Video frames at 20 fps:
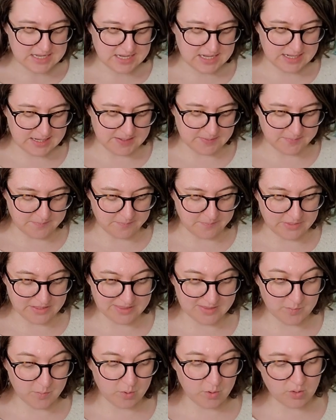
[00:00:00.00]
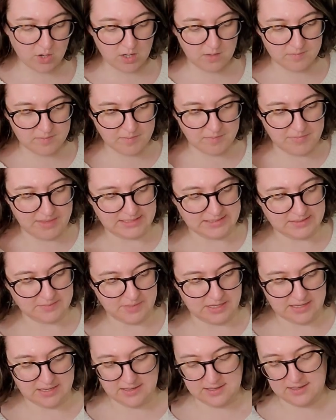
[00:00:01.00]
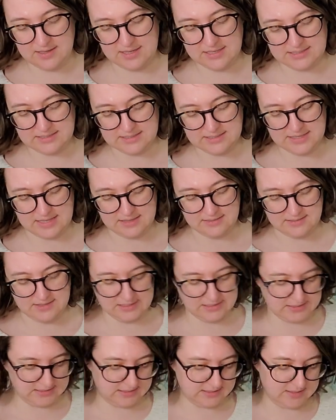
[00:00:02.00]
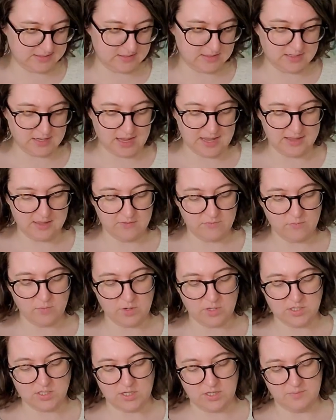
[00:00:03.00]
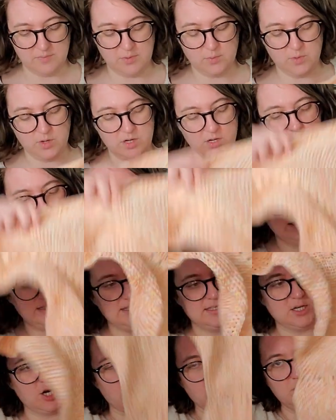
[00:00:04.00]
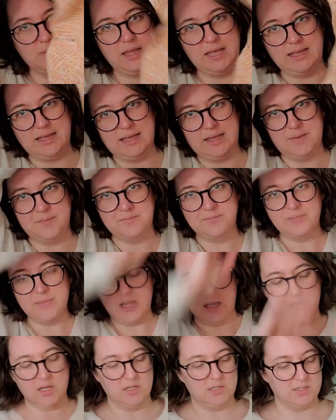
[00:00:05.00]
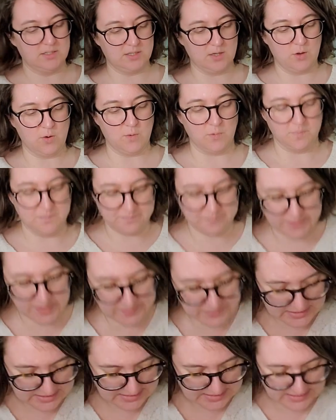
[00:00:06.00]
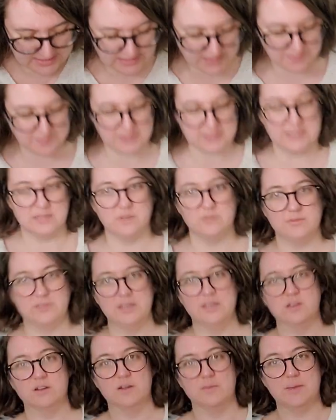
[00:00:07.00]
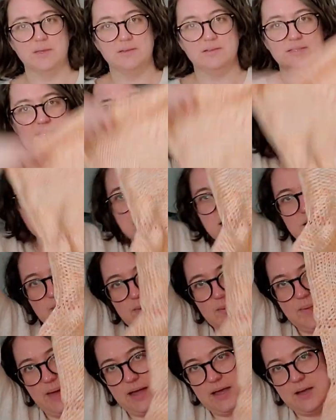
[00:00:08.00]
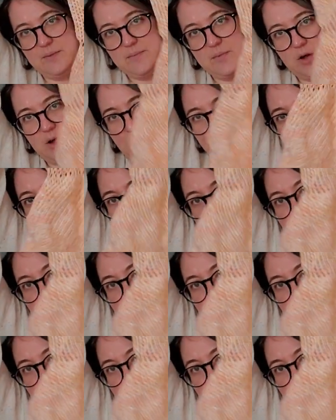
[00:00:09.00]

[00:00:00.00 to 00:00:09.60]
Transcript: Um, but the problem that's making is that this I have worked on been working on this star blanket. So let me stand up because I don't think you're gonna be able to see it. Let me back up. Okay.